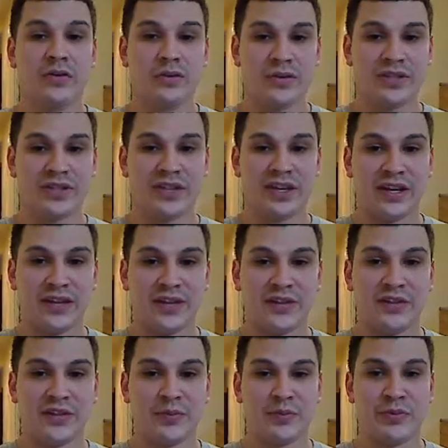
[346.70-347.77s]
Once again in
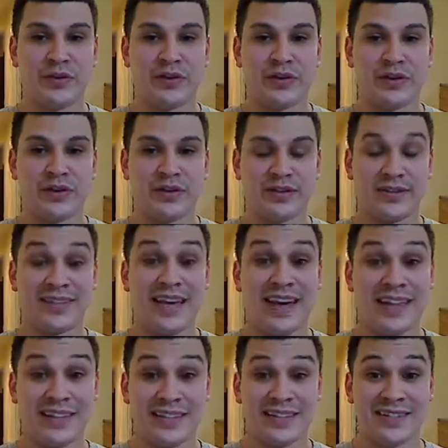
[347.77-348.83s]
this book,
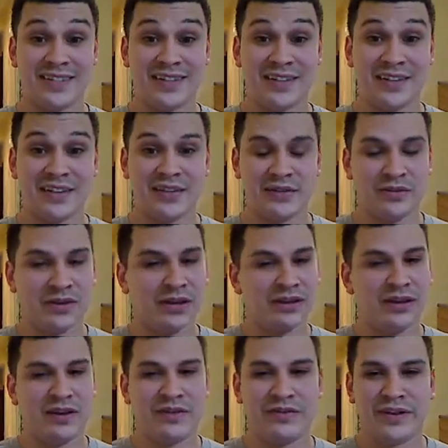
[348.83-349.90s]
Talia's in here, who I
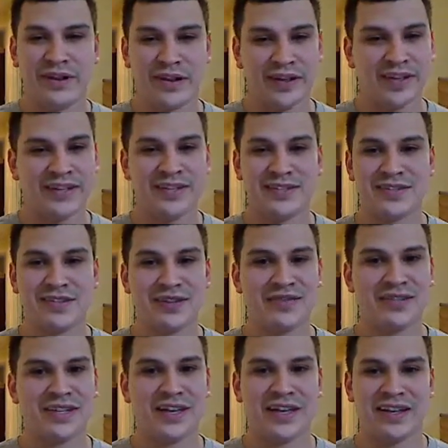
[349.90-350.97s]
love. I just
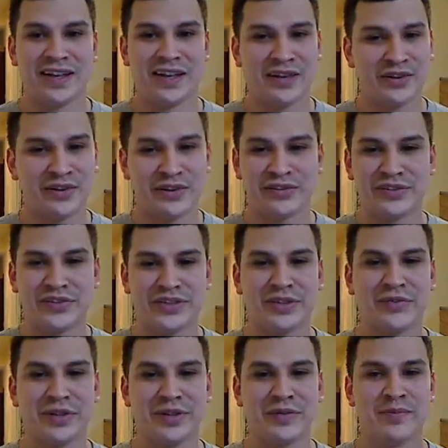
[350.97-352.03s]
love Talia. I don't know, there's
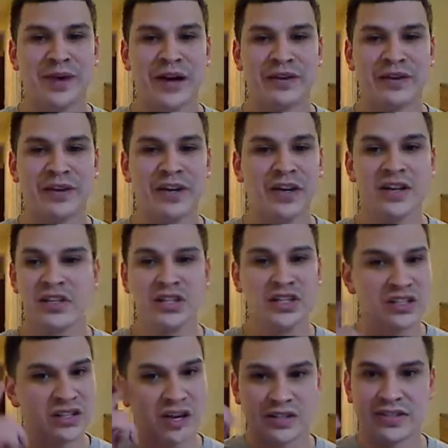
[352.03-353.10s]
something about it.
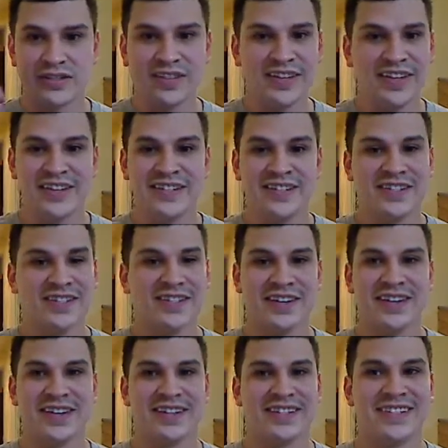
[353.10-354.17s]
She's nuts. She's
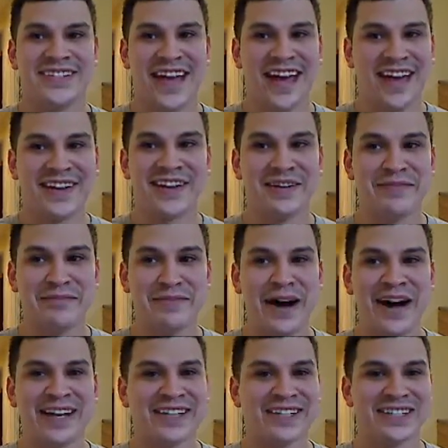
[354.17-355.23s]
out of her
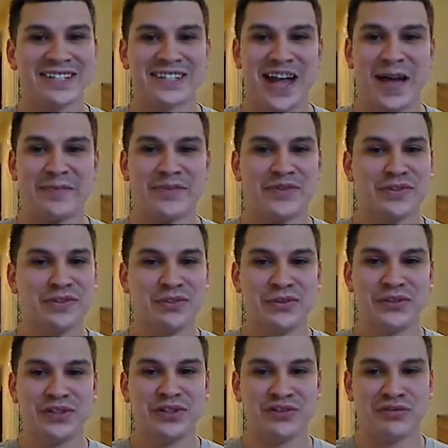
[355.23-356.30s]
mind. She's
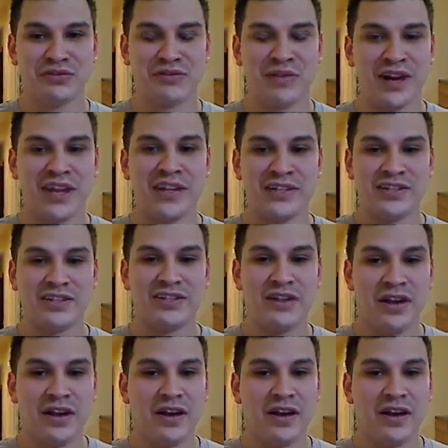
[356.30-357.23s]
absolutely deranged.